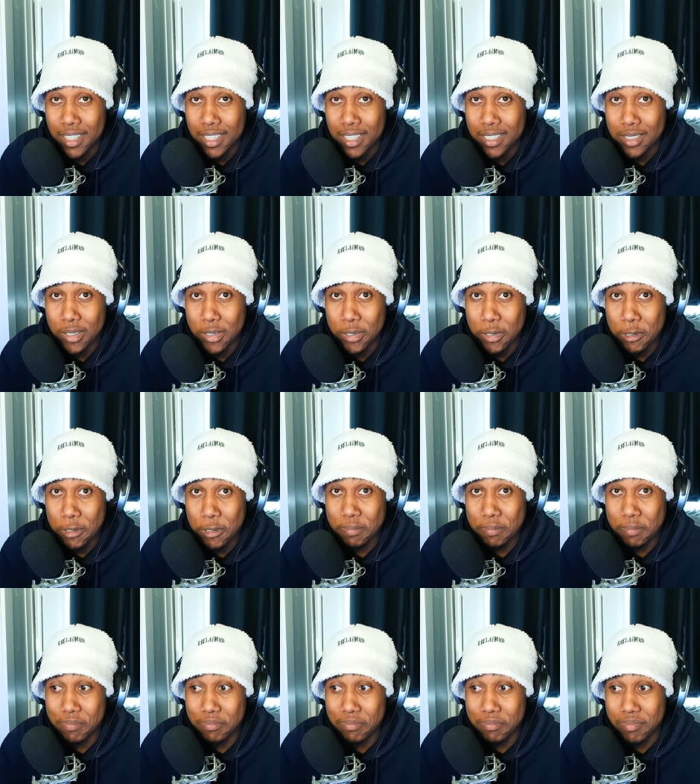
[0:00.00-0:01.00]
So,
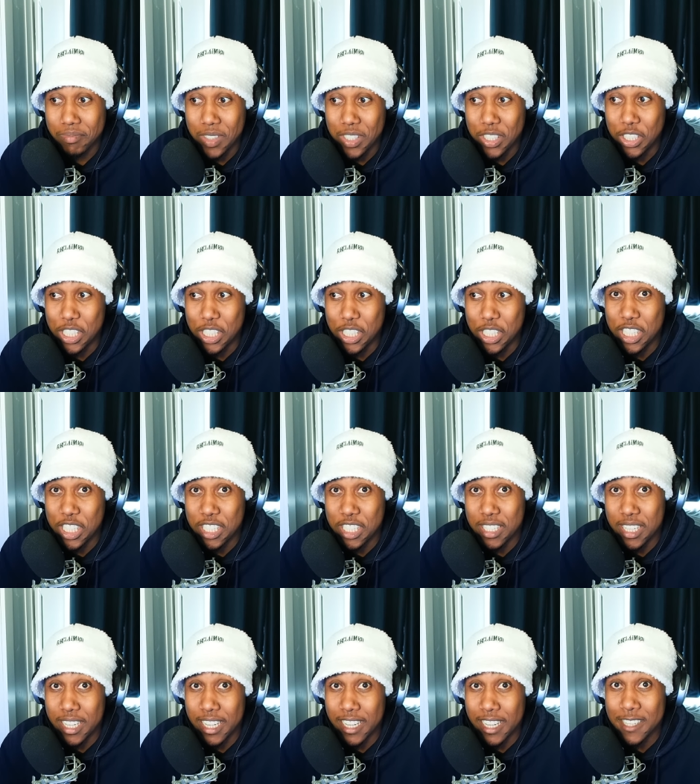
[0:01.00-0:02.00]
GG's, I
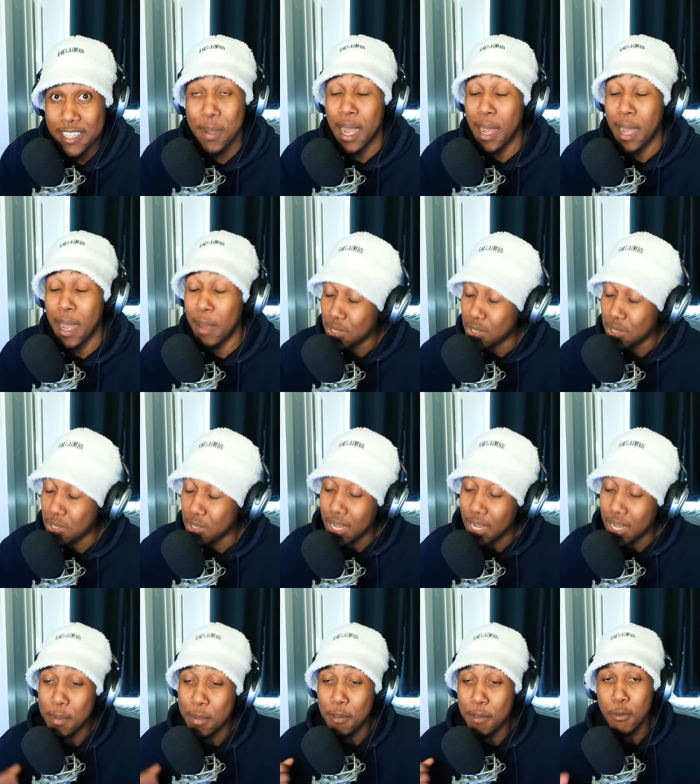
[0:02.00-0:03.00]
guess, but I'm so
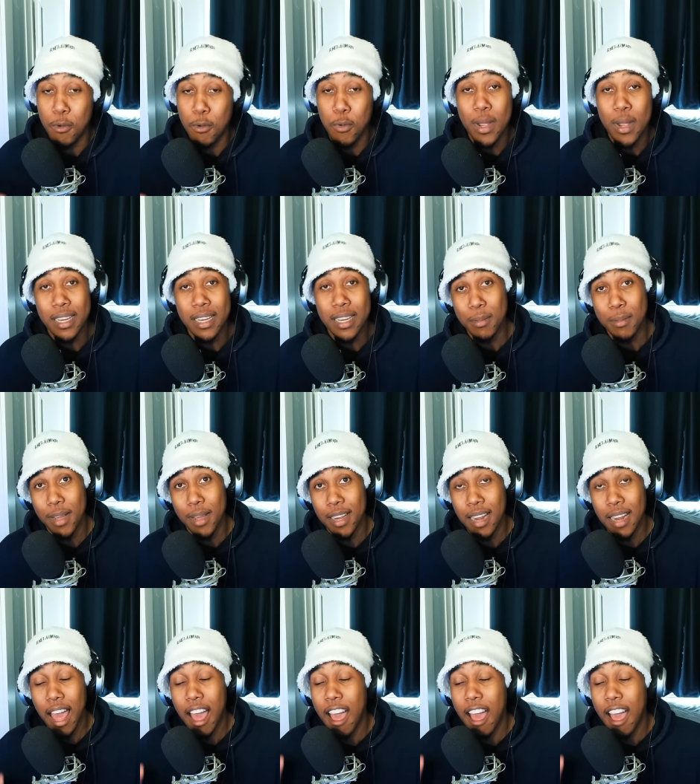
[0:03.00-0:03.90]
happy for Wendy, man.